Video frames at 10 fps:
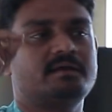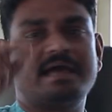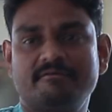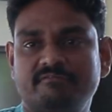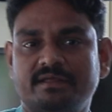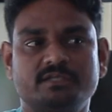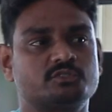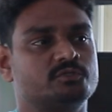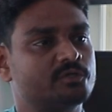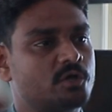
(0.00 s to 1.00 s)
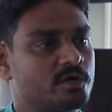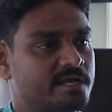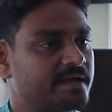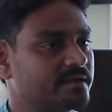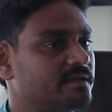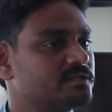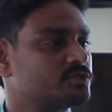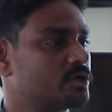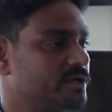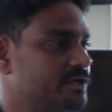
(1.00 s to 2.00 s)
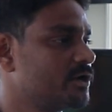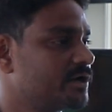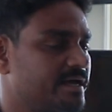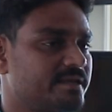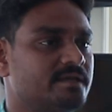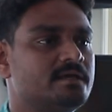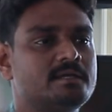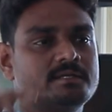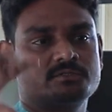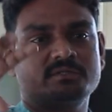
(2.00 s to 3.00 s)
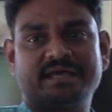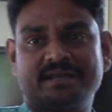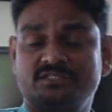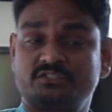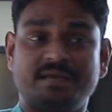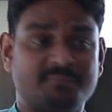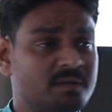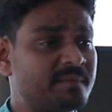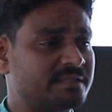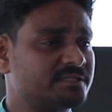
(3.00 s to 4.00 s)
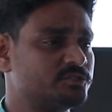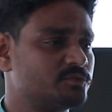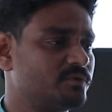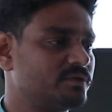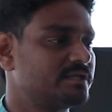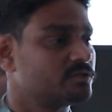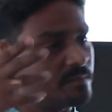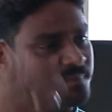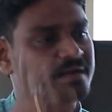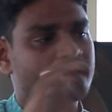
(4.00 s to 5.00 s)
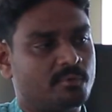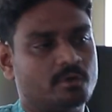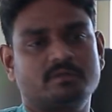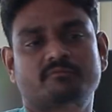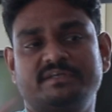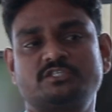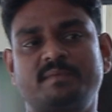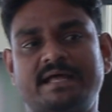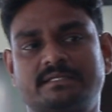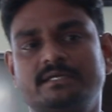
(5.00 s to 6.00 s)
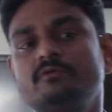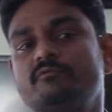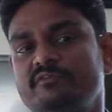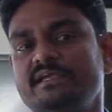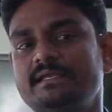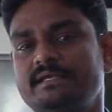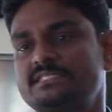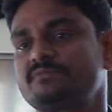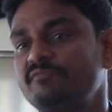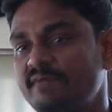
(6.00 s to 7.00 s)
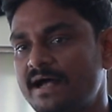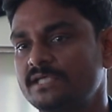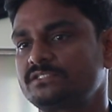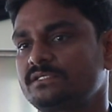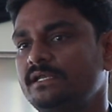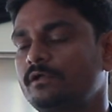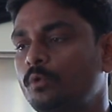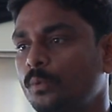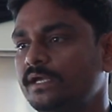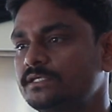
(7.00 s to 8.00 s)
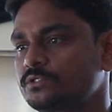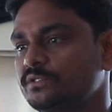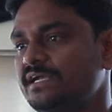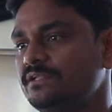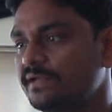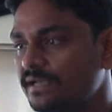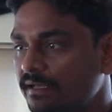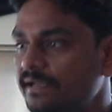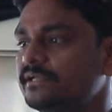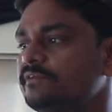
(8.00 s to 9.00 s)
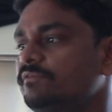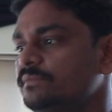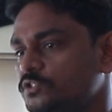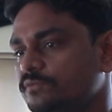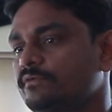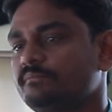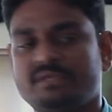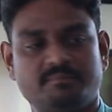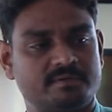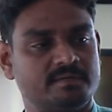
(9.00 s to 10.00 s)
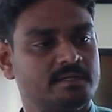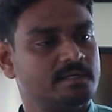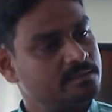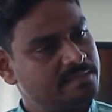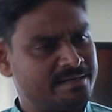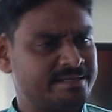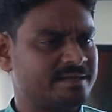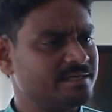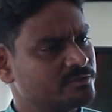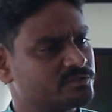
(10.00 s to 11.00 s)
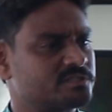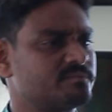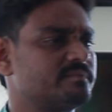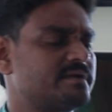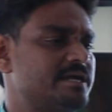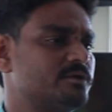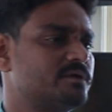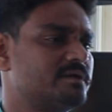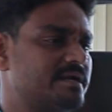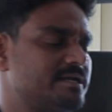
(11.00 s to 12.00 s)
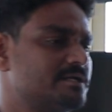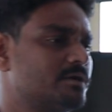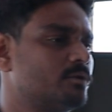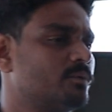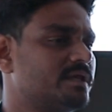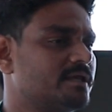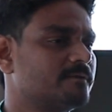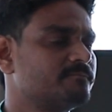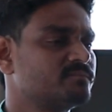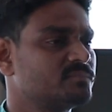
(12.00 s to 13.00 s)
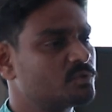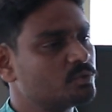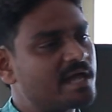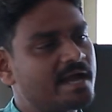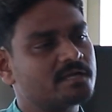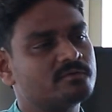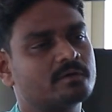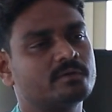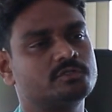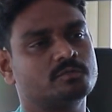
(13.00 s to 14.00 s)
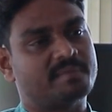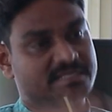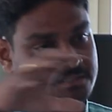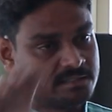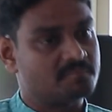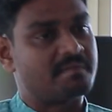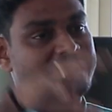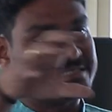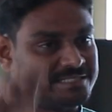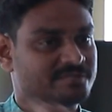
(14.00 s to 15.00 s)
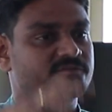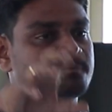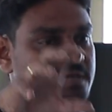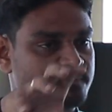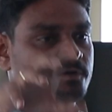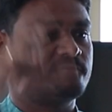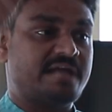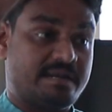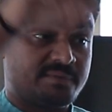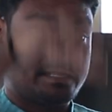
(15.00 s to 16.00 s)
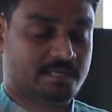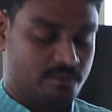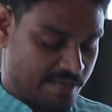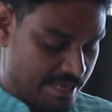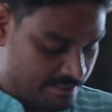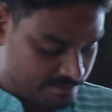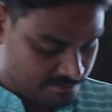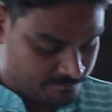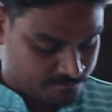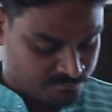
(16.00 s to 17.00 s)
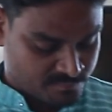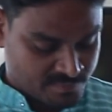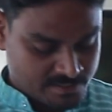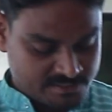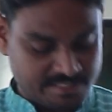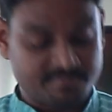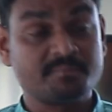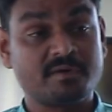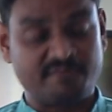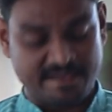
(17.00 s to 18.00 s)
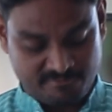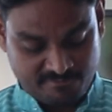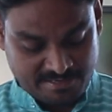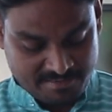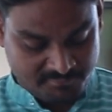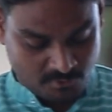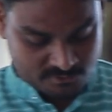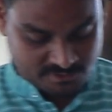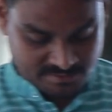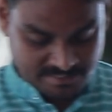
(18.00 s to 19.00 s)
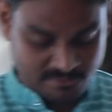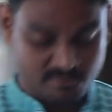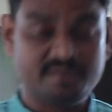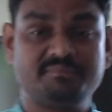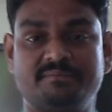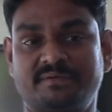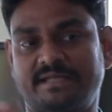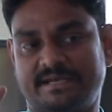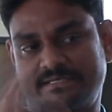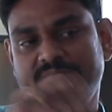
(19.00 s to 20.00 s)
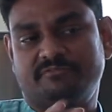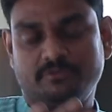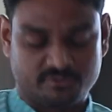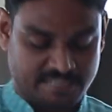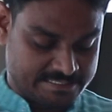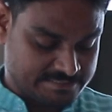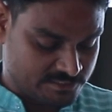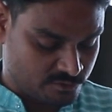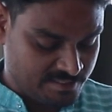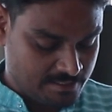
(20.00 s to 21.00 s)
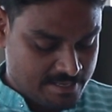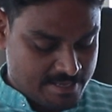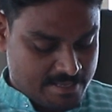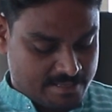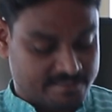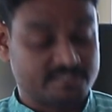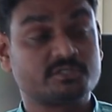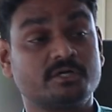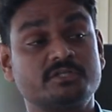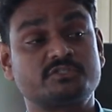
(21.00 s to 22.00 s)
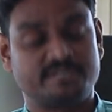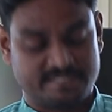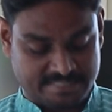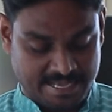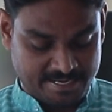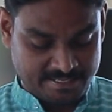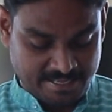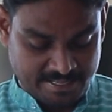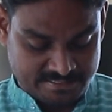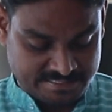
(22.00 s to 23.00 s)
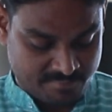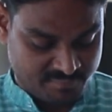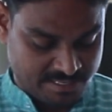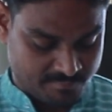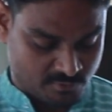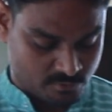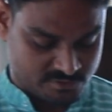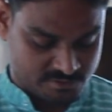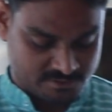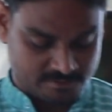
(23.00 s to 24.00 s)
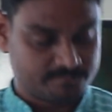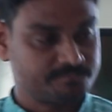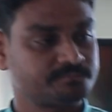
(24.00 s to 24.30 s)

average, not agree, strongly not agree. So there are staple methods to be there. So depend upon which method you feel is fast and quick so that you can collect information from people. That technique you just write it down over here. Through that you are going to measure the mindset of the people of that particular locality. Step number 5, very important. Here only people get confused as such to be. Research, design and sampling process.